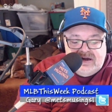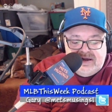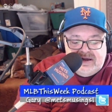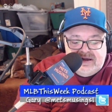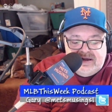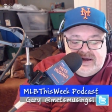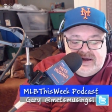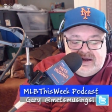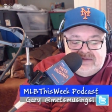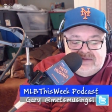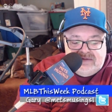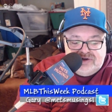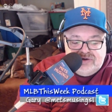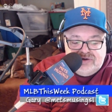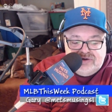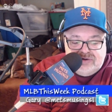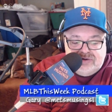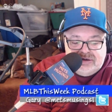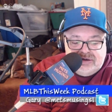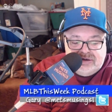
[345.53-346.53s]
I'm sure,
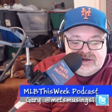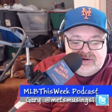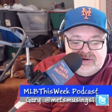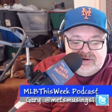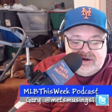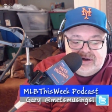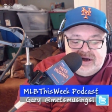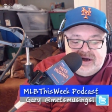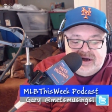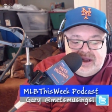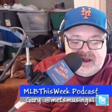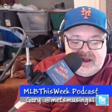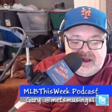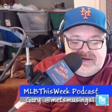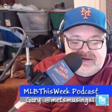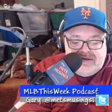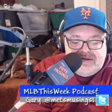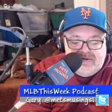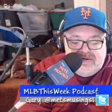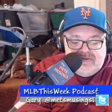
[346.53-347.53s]
talking
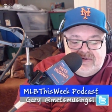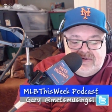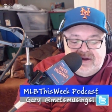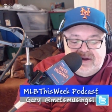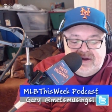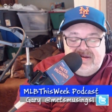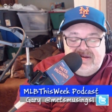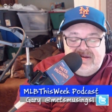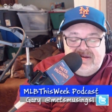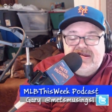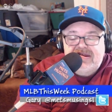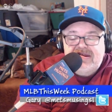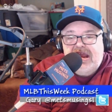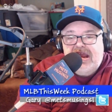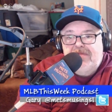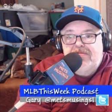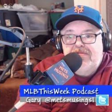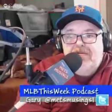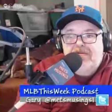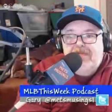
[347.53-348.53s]
to other teams
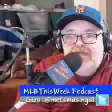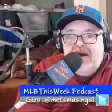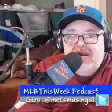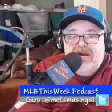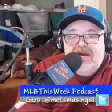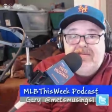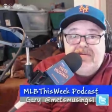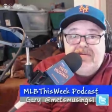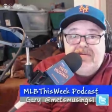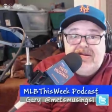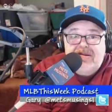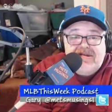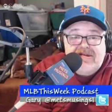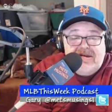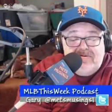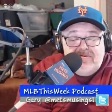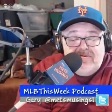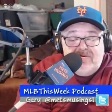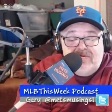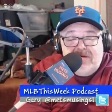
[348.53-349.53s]
about him and see
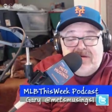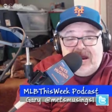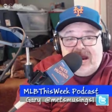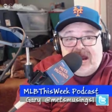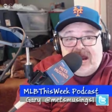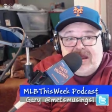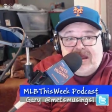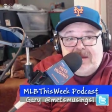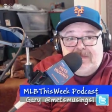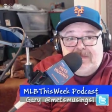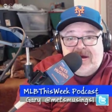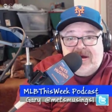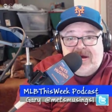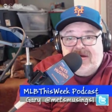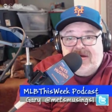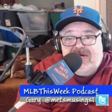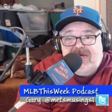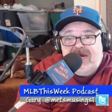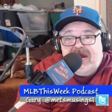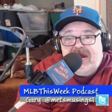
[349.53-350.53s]
who they get the best
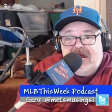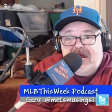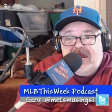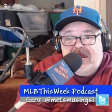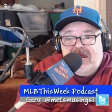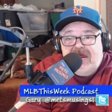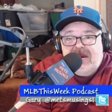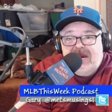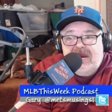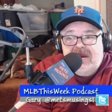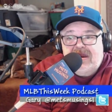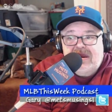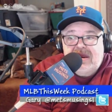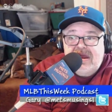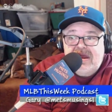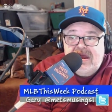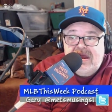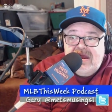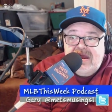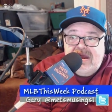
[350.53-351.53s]
deal. And,
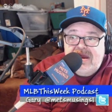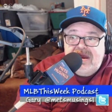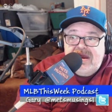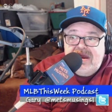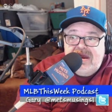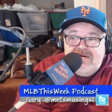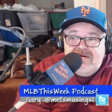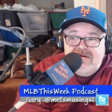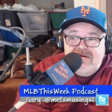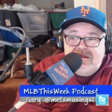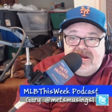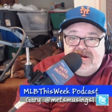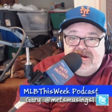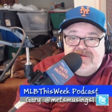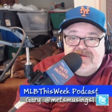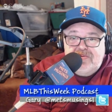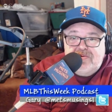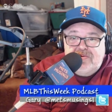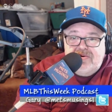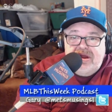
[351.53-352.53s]
at this
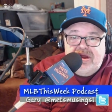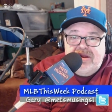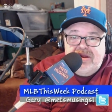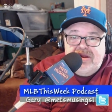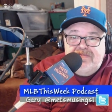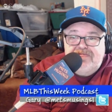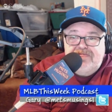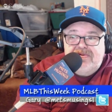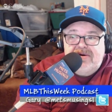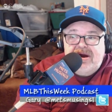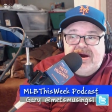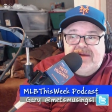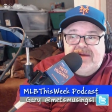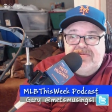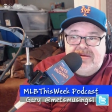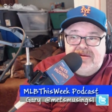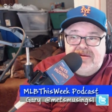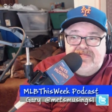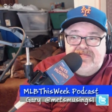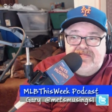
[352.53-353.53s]
point, it'd probably
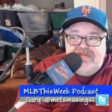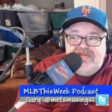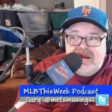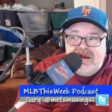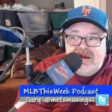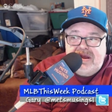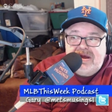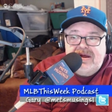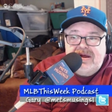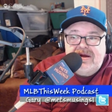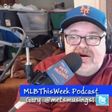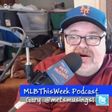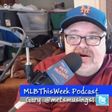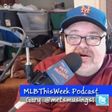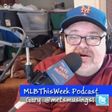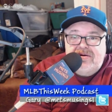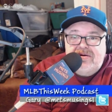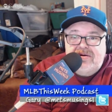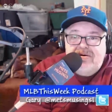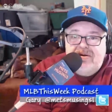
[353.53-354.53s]
be a
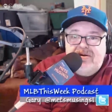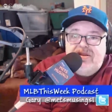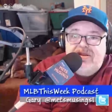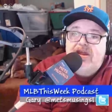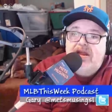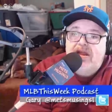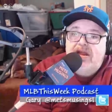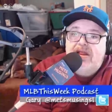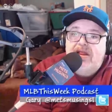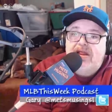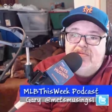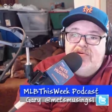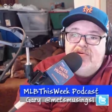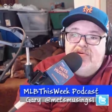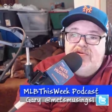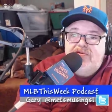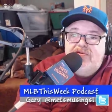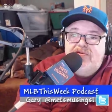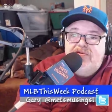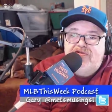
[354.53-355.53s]
good thing to move
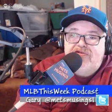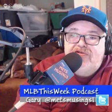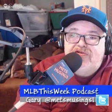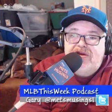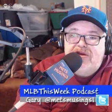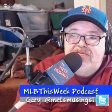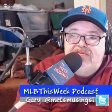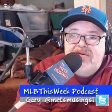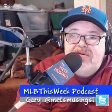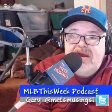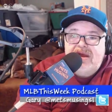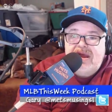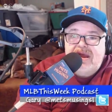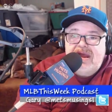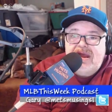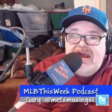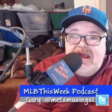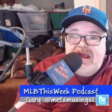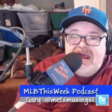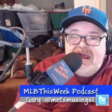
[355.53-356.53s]
him.
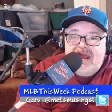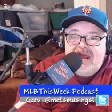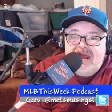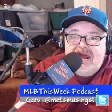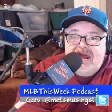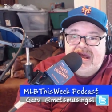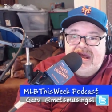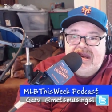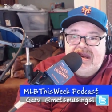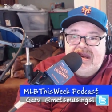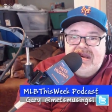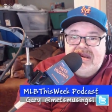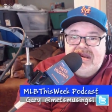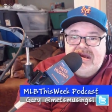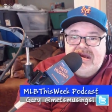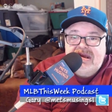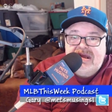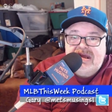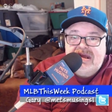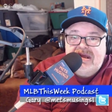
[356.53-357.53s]
And
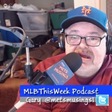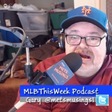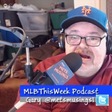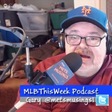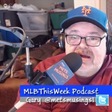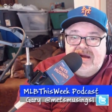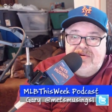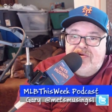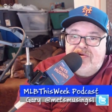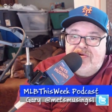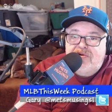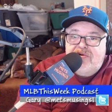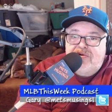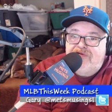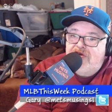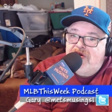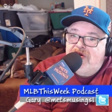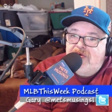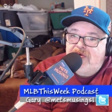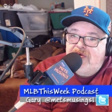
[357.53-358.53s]
coming off a
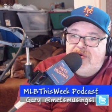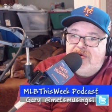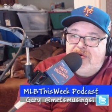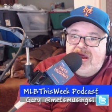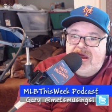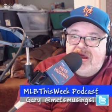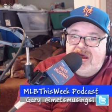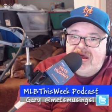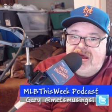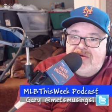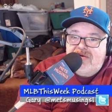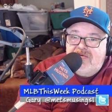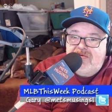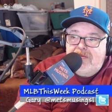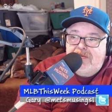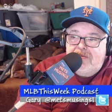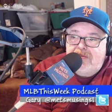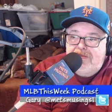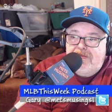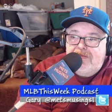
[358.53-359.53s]
no-hitter, what
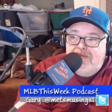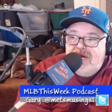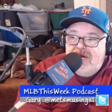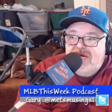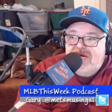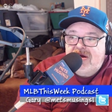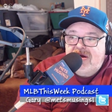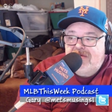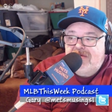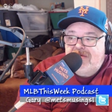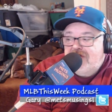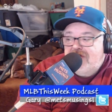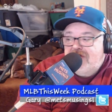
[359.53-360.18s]
better time to trade